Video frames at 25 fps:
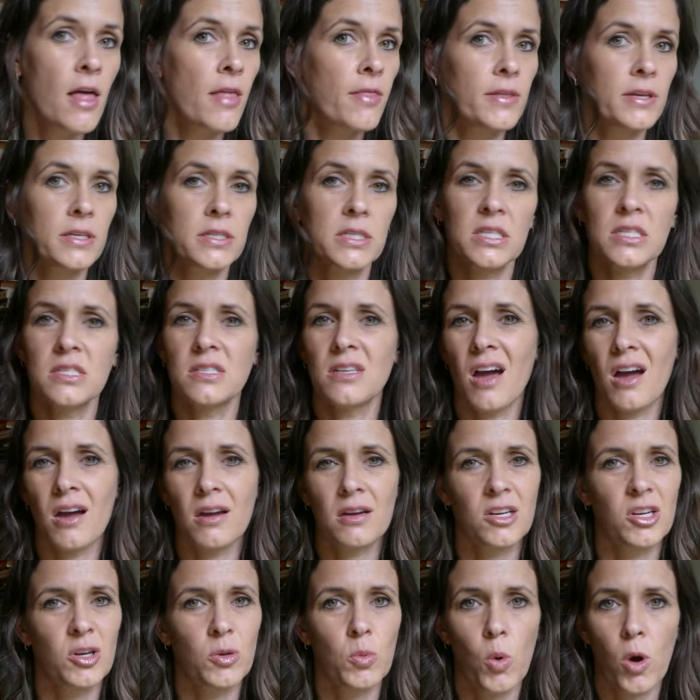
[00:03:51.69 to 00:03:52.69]
This is
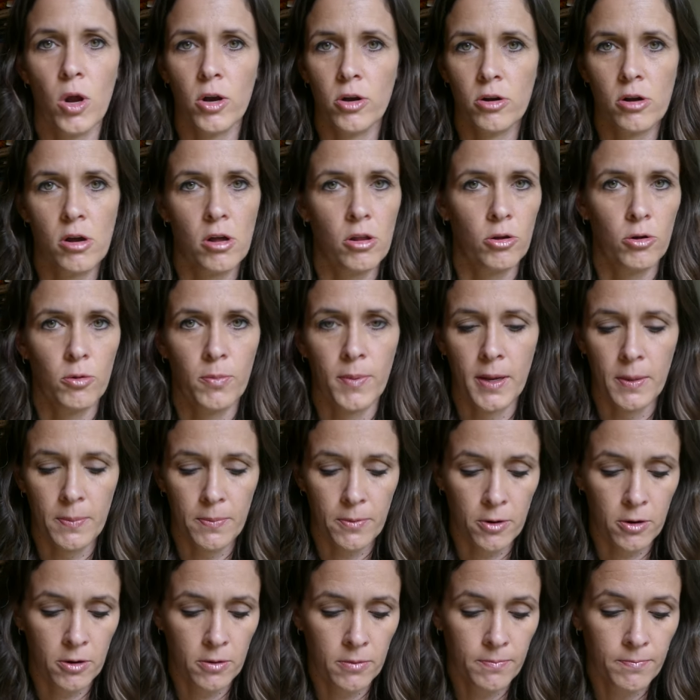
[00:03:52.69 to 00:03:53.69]
not good watercolor
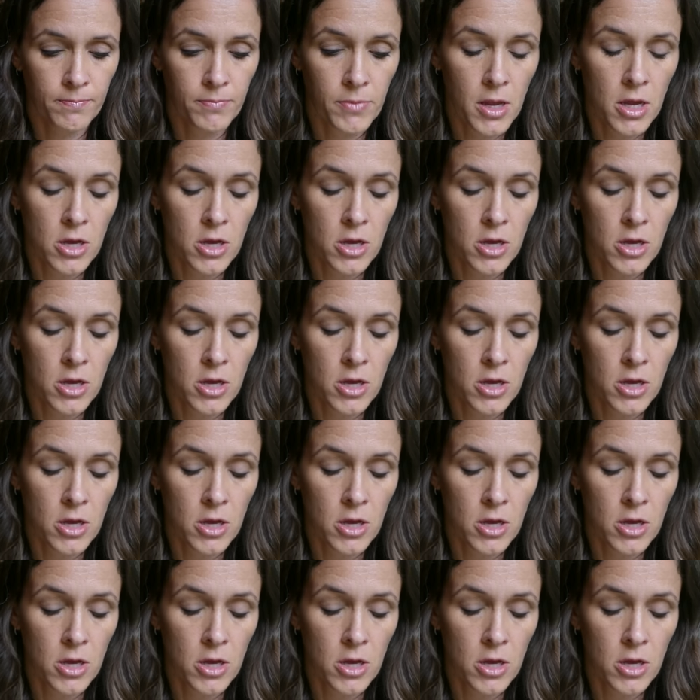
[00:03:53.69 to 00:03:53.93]
paper.